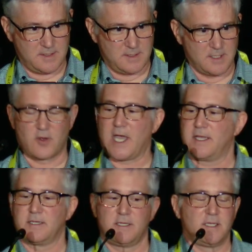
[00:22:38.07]
Okay,
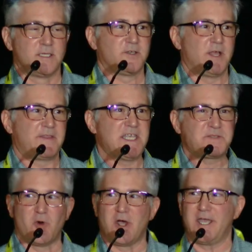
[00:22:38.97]
so at this
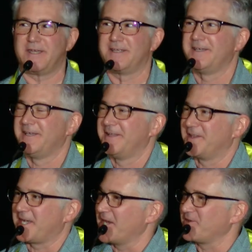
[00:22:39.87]
point,
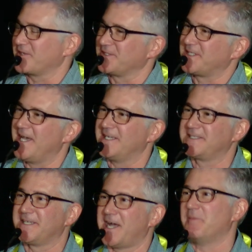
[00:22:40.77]
the contractor
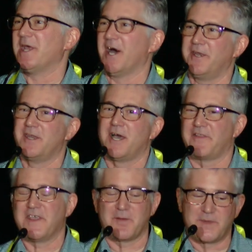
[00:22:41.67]
says, I'm done. I
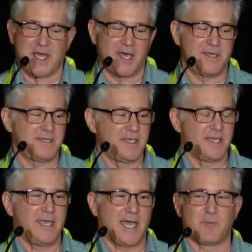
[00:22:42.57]
think I'm done.
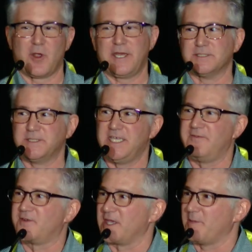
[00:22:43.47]
I'm ready to
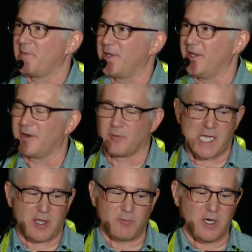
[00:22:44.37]
leave, go get my beer. And we're
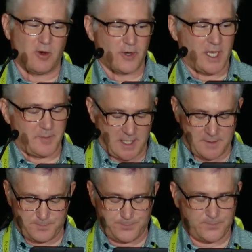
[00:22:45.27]
like, well, hold on a minute.